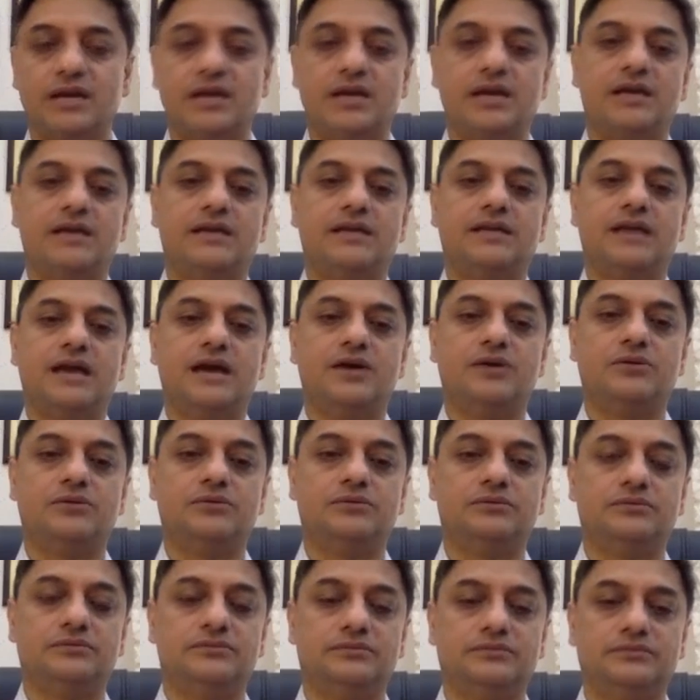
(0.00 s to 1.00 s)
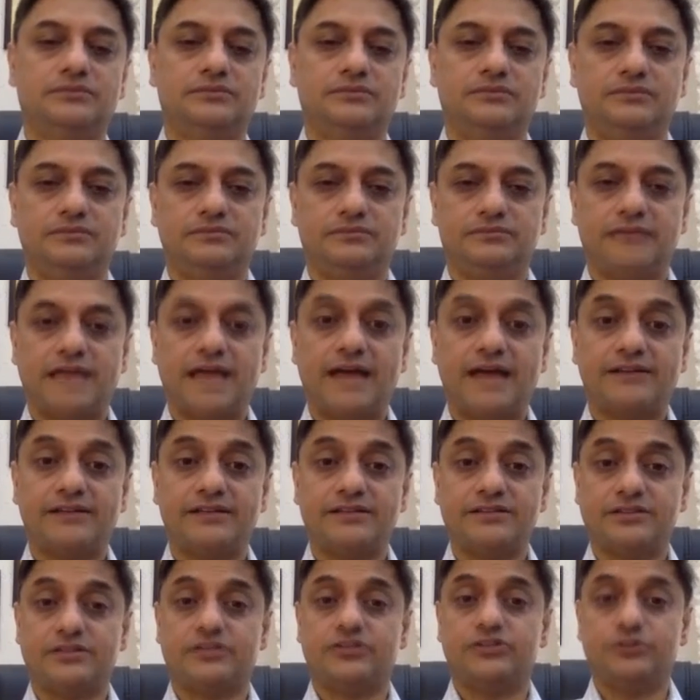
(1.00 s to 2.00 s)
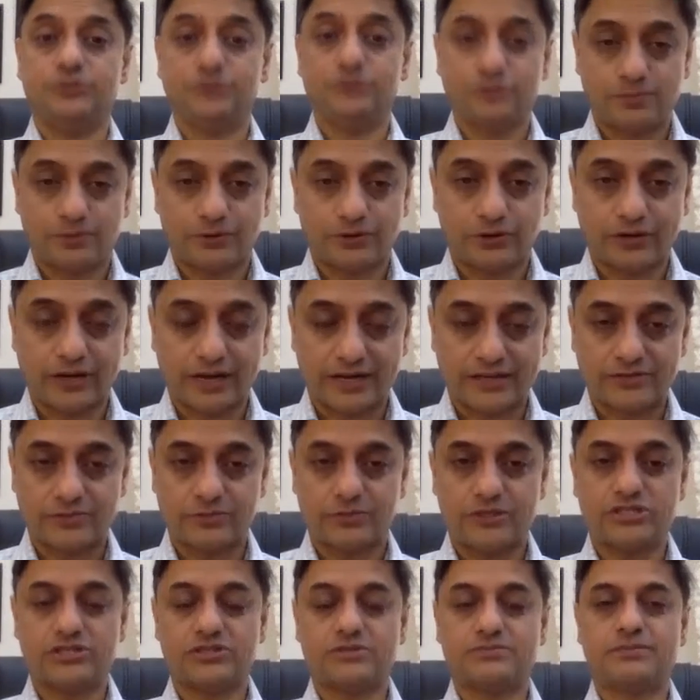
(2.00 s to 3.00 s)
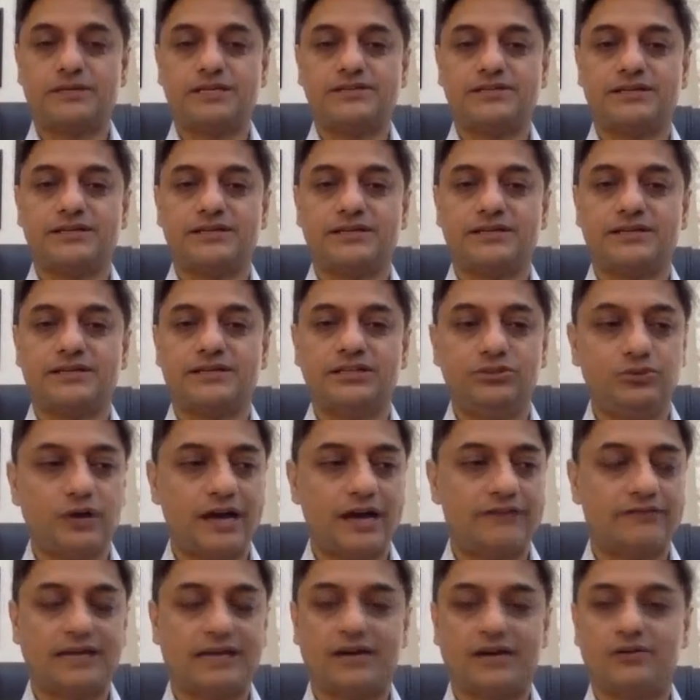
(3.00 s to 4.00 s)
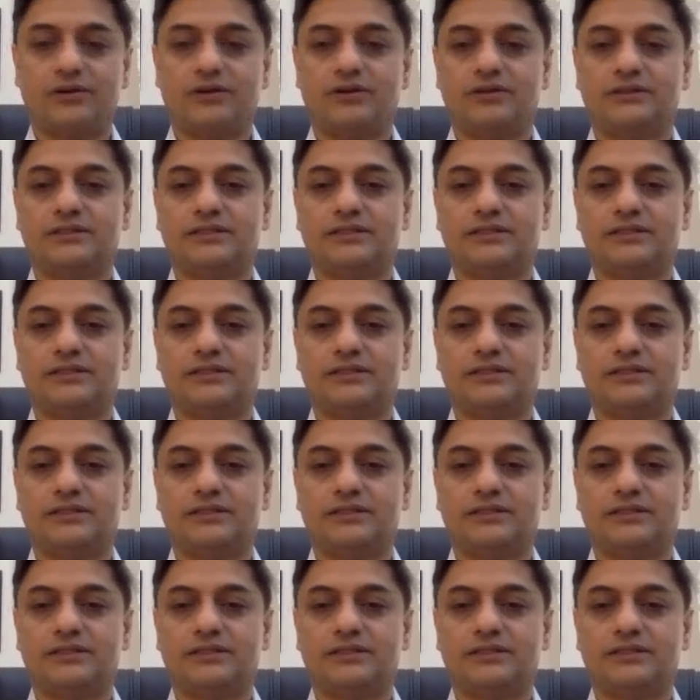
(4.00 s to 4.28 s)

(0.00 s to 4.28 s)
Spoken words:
Now, that is a huge progress, which is basically you have now got